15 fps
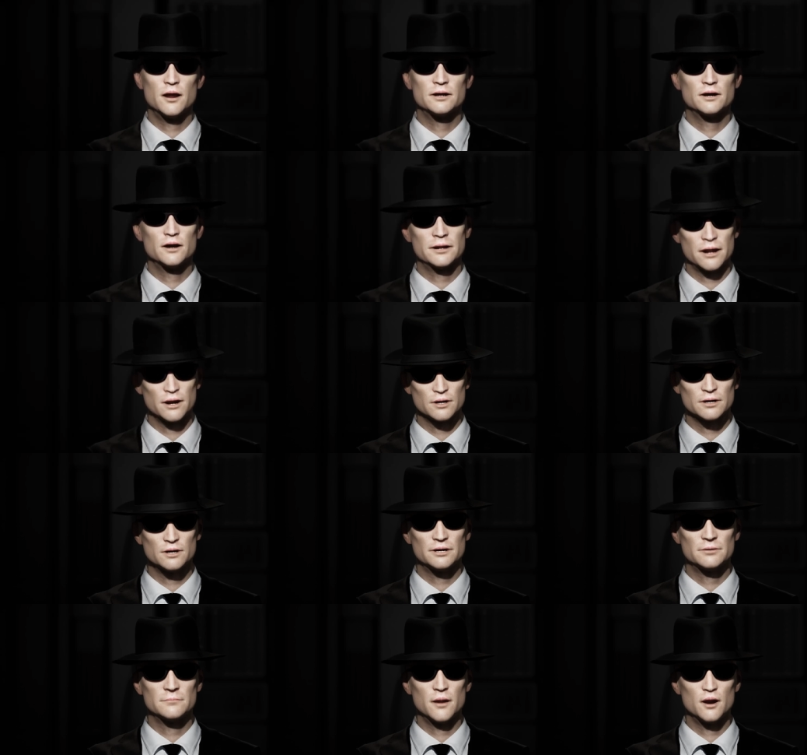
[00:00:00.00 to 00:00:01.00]
Dr.
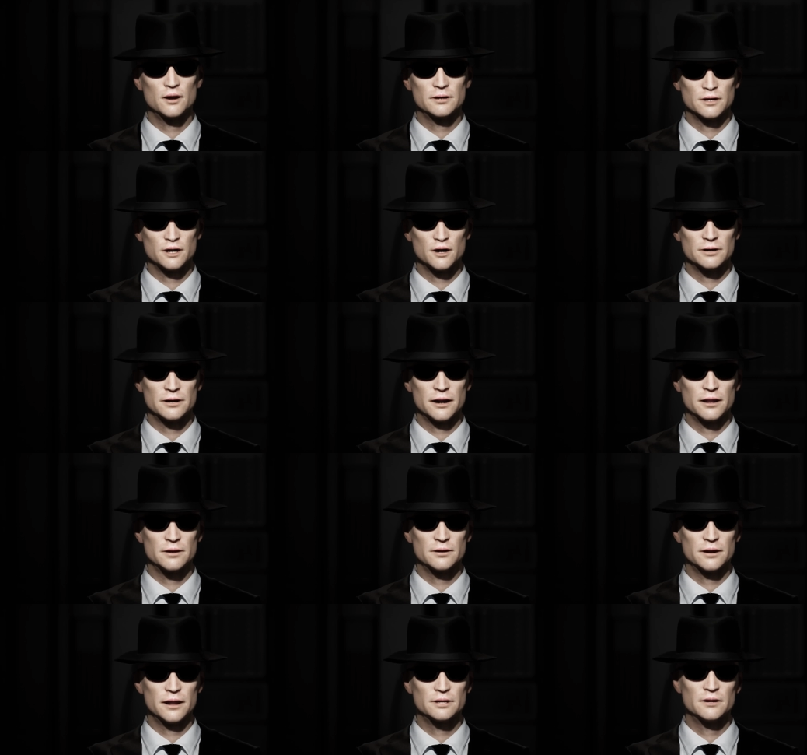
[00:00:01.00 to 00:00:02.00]
Harris reported her
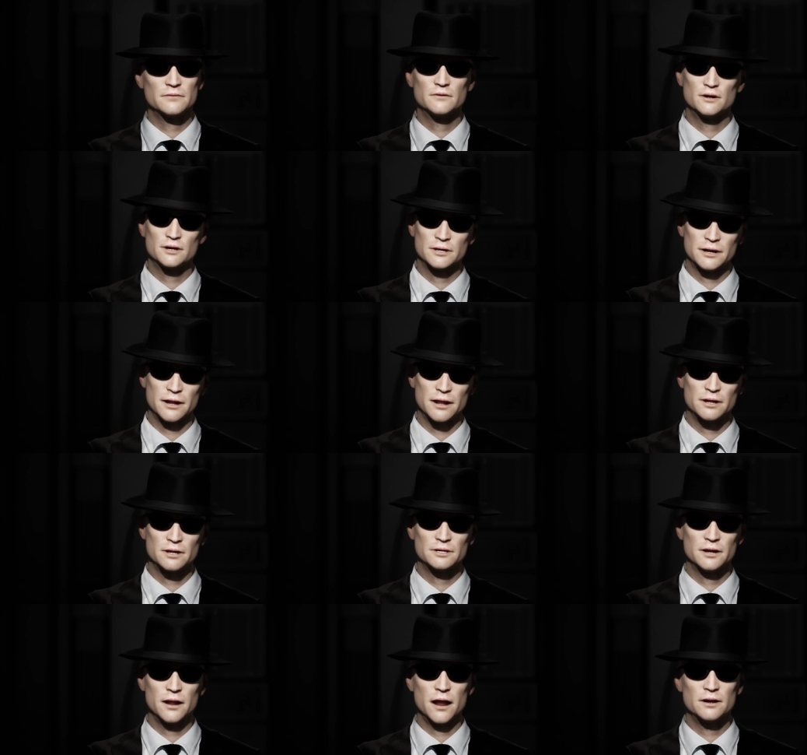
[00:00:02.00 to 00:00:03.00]
death as a freak
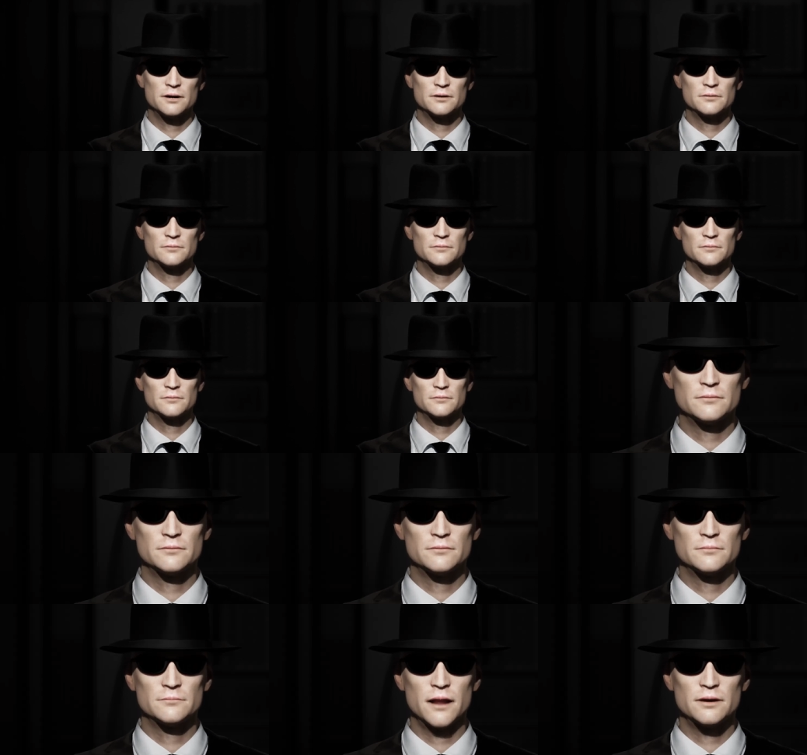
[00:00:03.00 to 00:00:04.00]
accident,
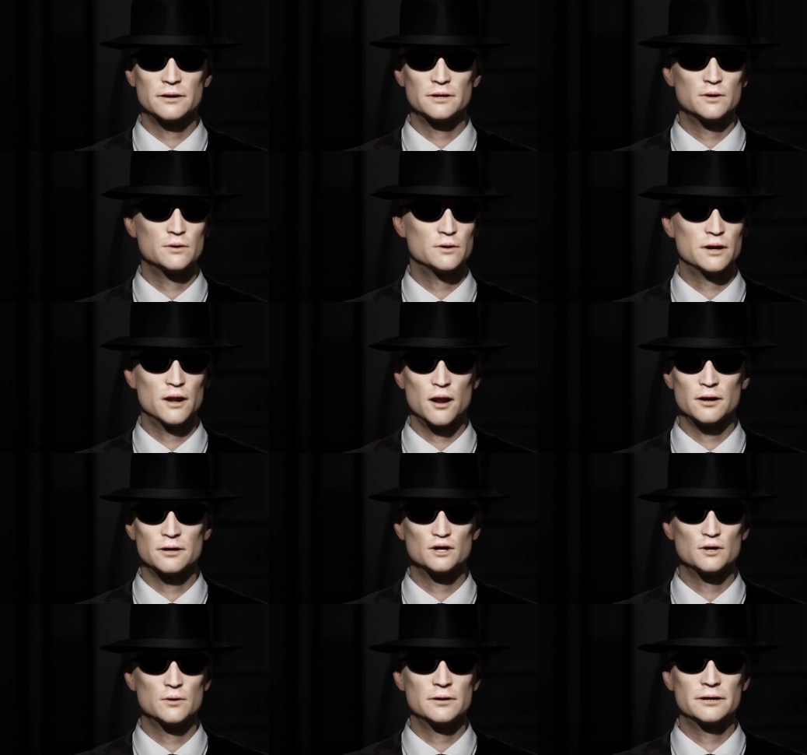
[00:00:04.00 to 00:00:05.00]
but the look
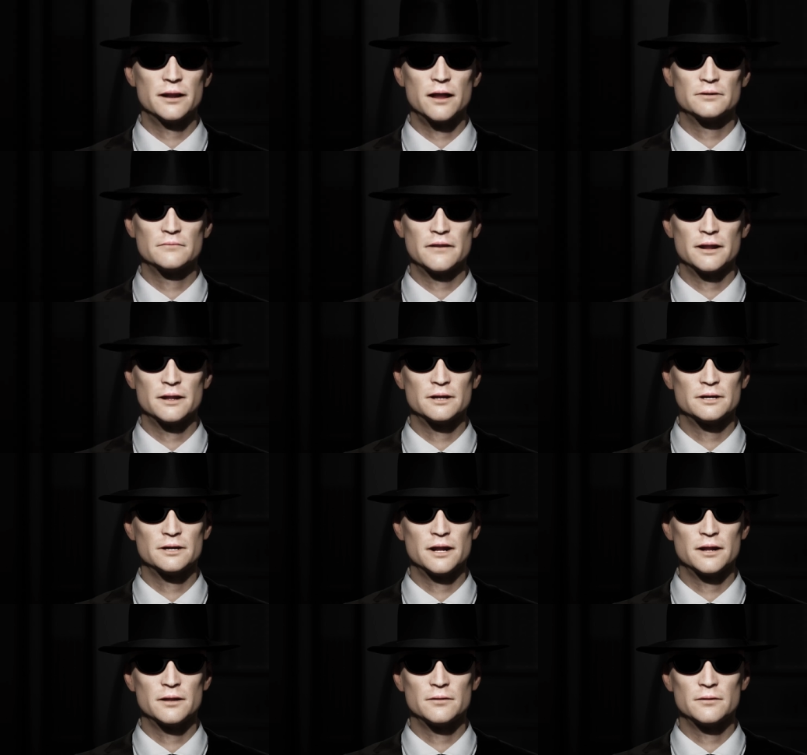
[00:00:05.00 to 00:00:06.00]
on Julia's
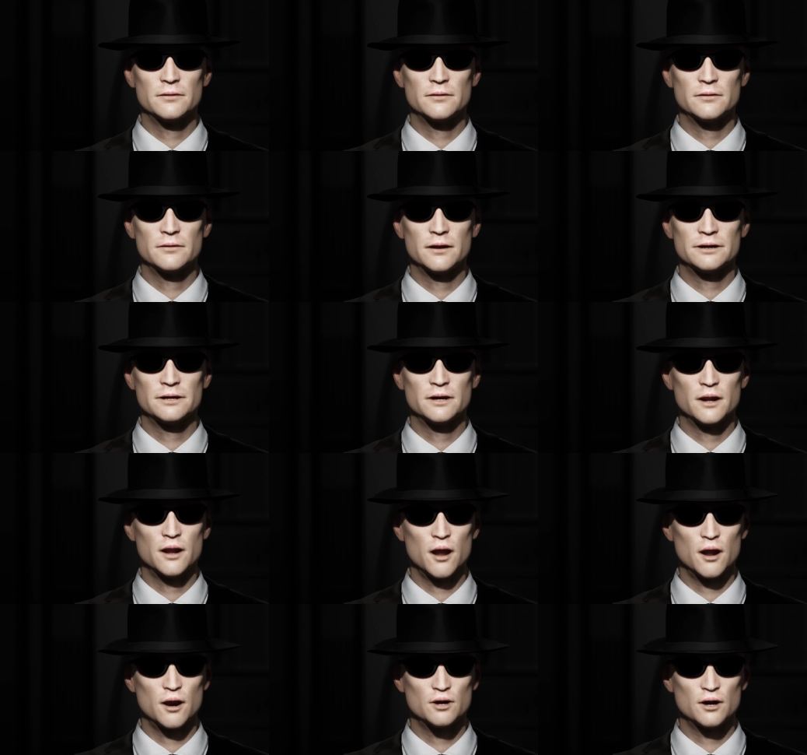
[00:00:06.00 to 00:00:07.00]
face, the
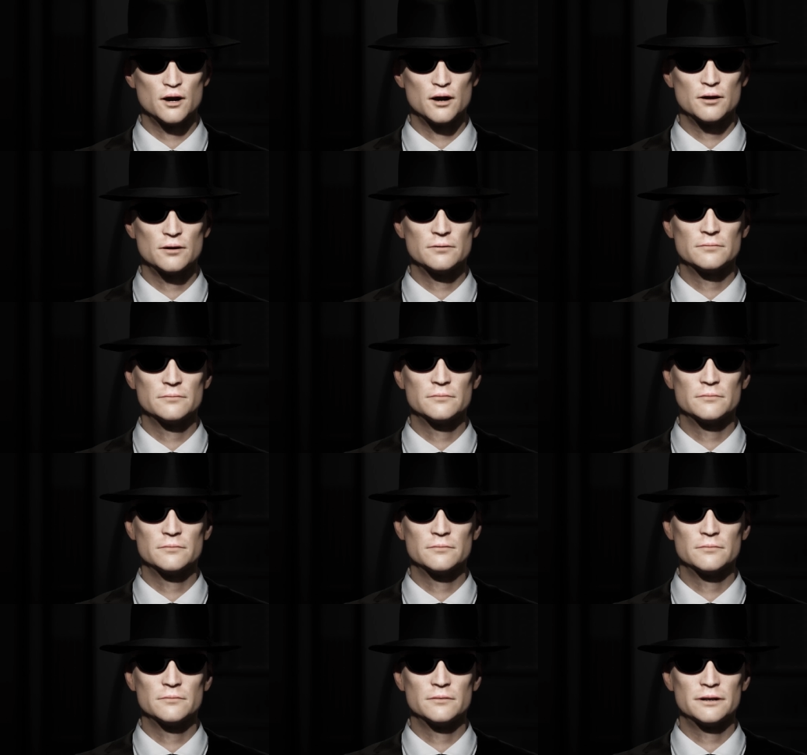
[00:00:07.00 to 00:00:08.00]
horror,
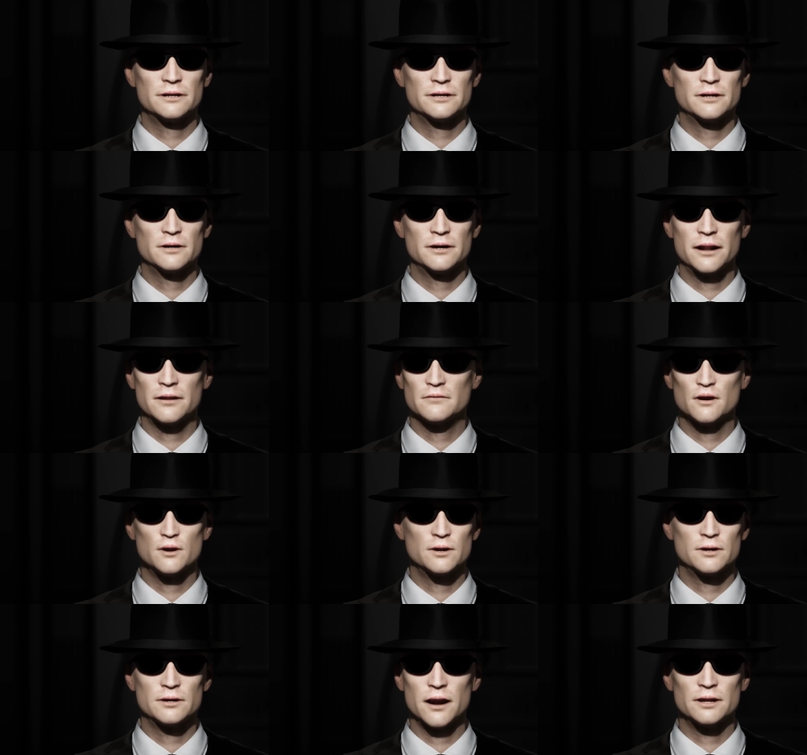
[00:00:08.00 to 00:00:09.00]
he had
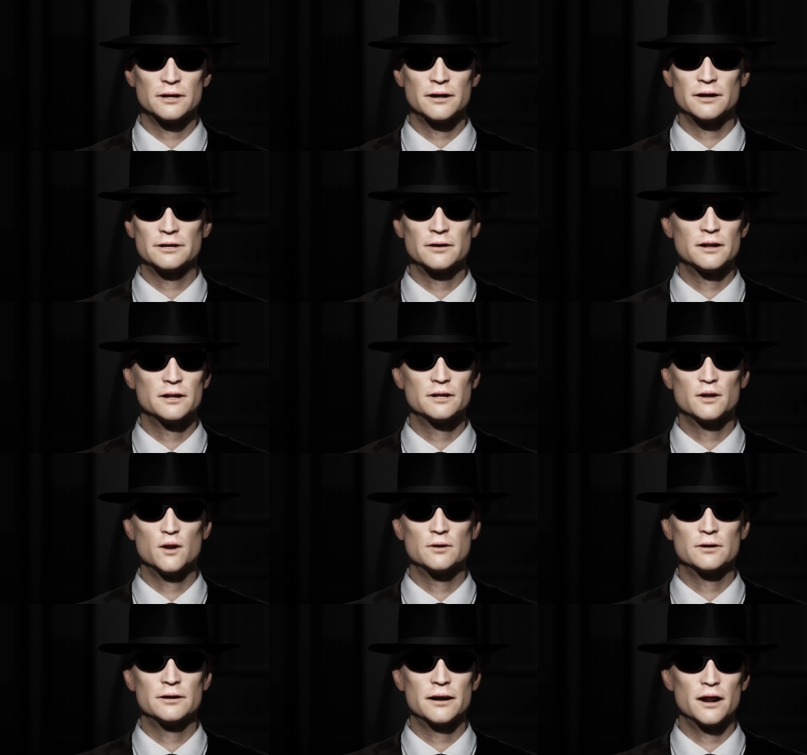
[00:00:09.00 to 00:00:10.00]
never witnessed anything
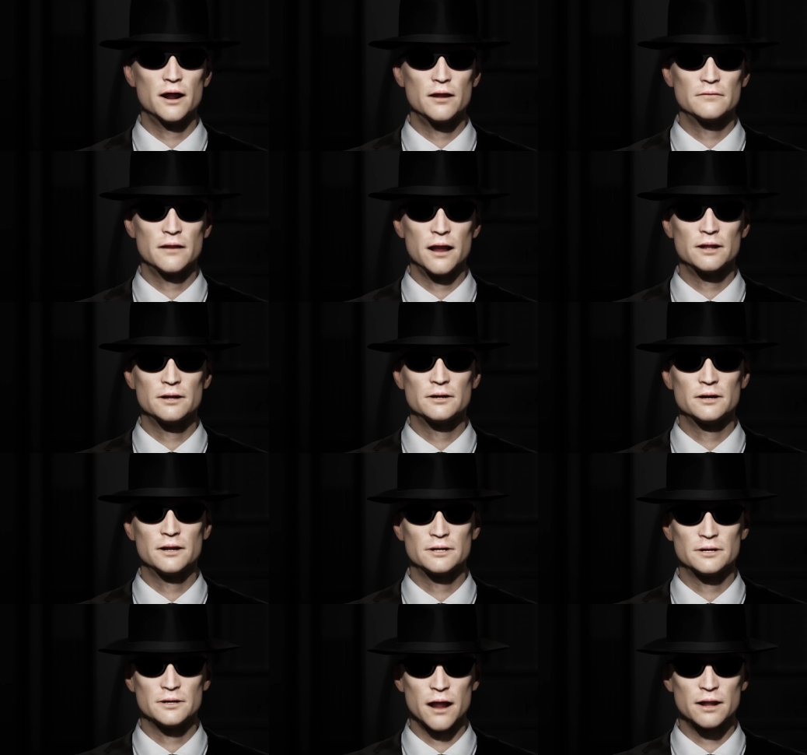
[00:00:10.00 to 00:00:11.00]
so terrifying
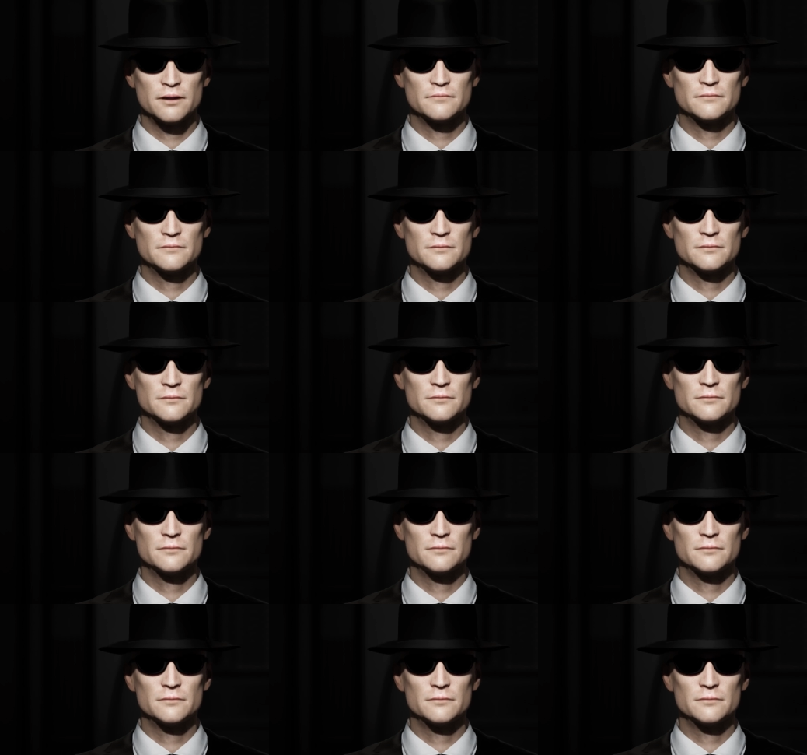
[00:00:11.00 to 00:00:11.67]
in his life,